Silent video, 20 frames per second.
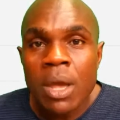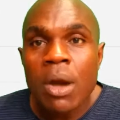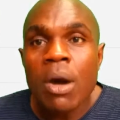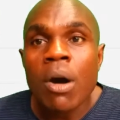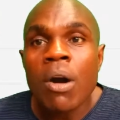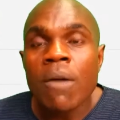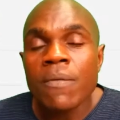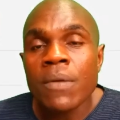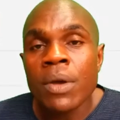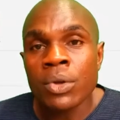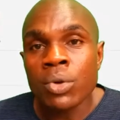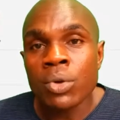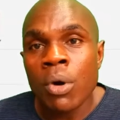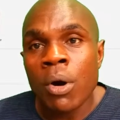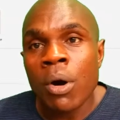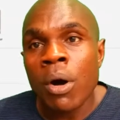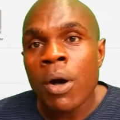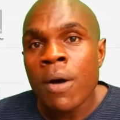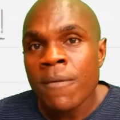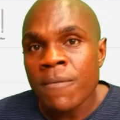of
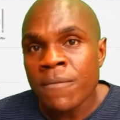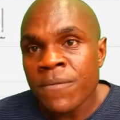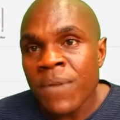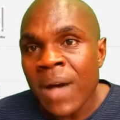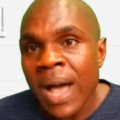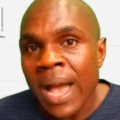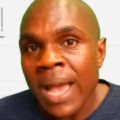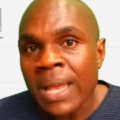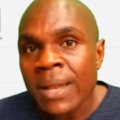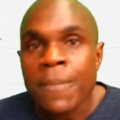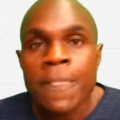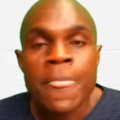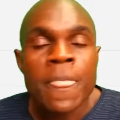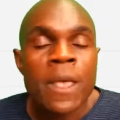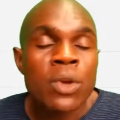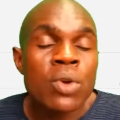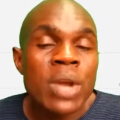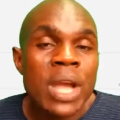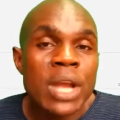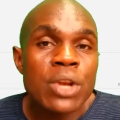your file.
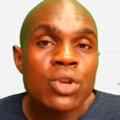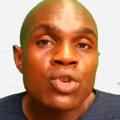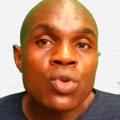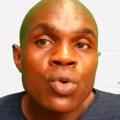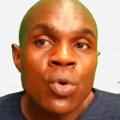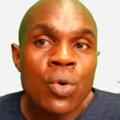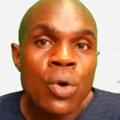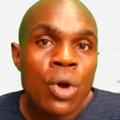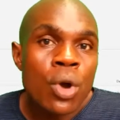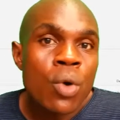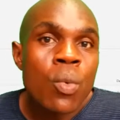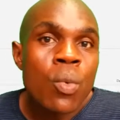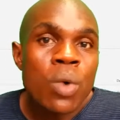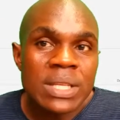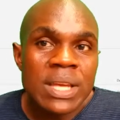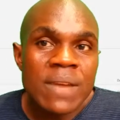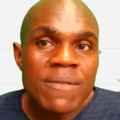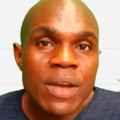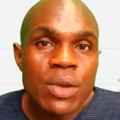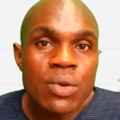You can do
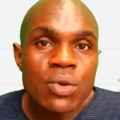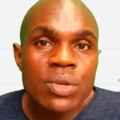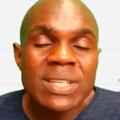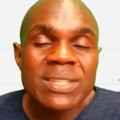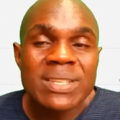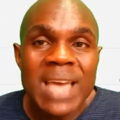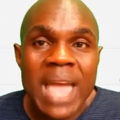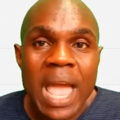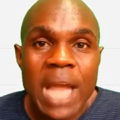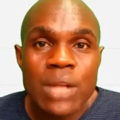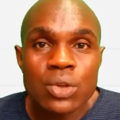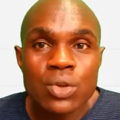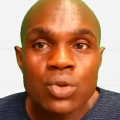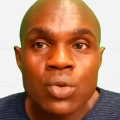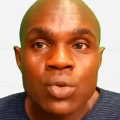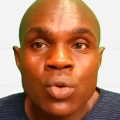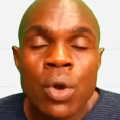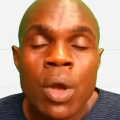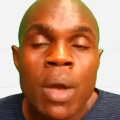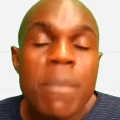whatever you desire to
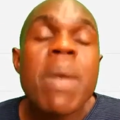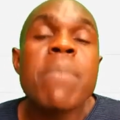do.